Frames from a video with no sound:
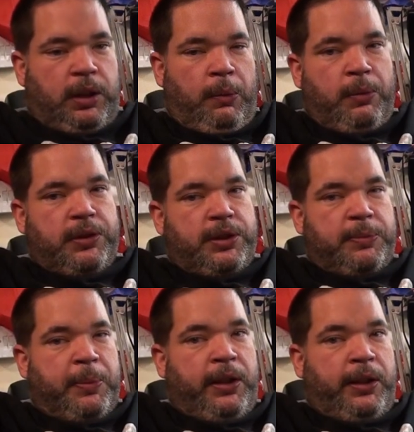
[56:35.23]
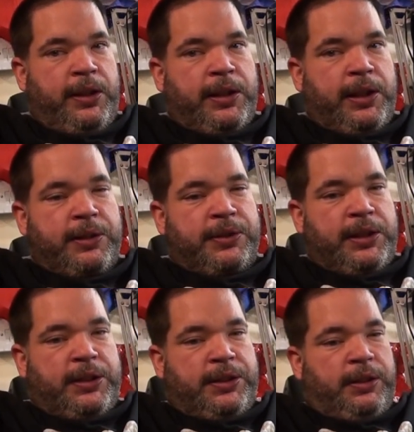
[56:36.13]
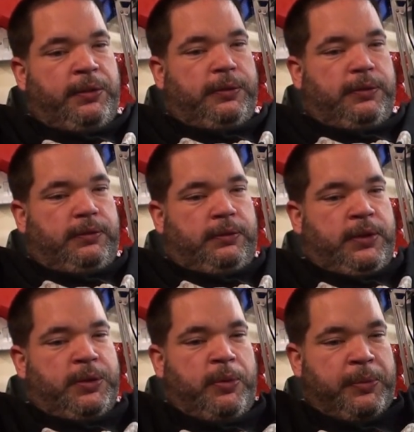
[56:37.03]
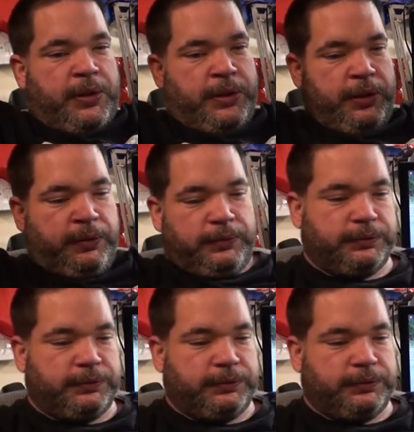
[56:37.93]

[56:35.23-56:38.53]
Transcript: I want to just build another Lego City, so that's what I'm going to do.